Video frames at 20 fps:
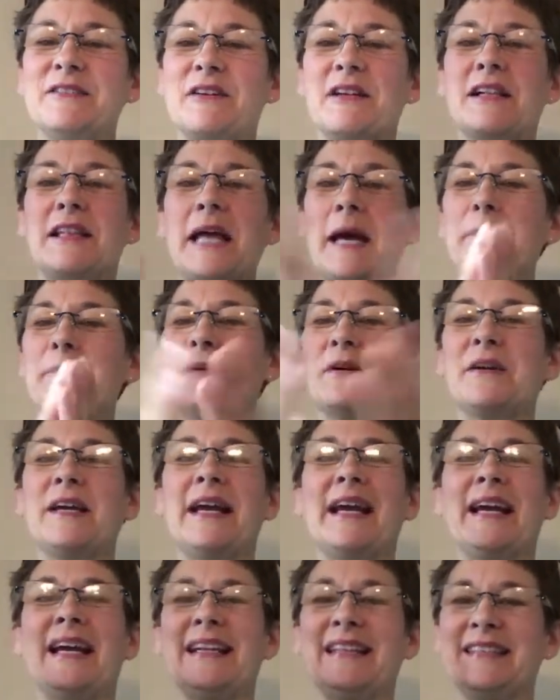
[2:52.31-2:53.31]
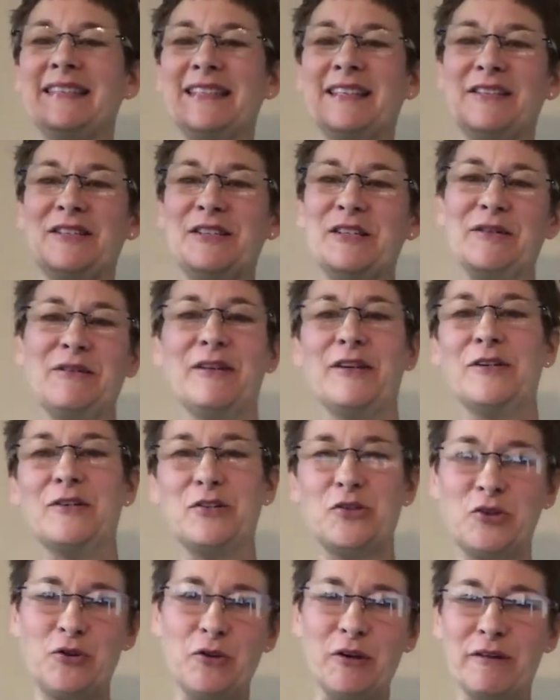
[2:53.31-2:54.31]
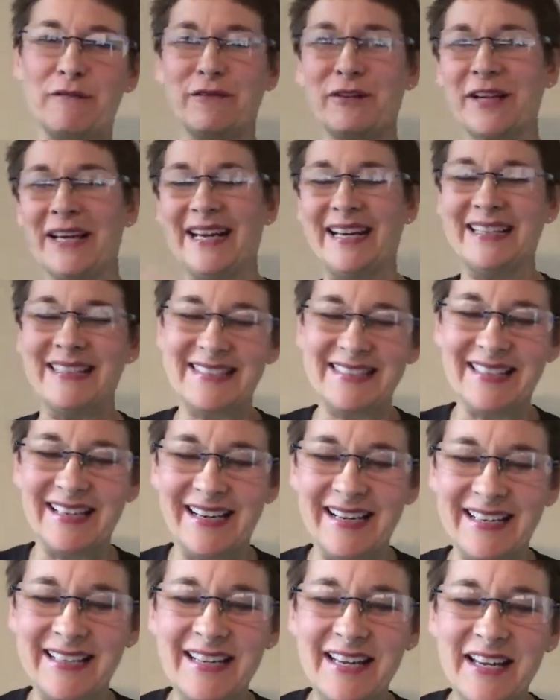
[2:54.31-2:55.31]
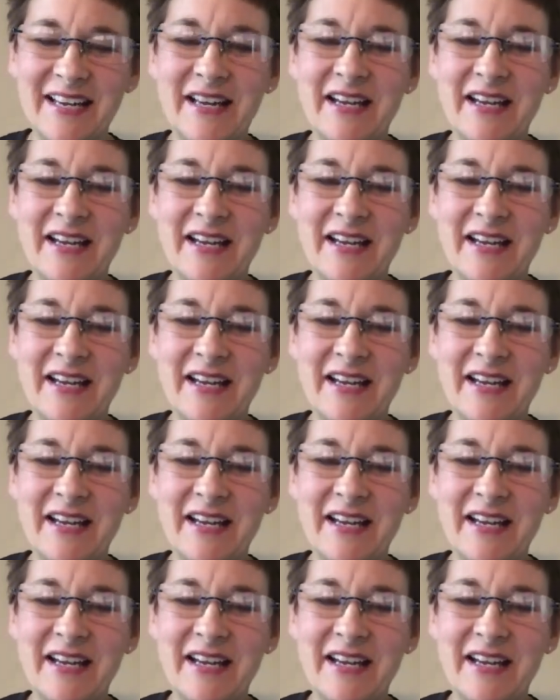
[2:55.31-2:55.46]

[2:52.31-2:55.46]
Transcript: Clap your hands and do the joyful hand sign.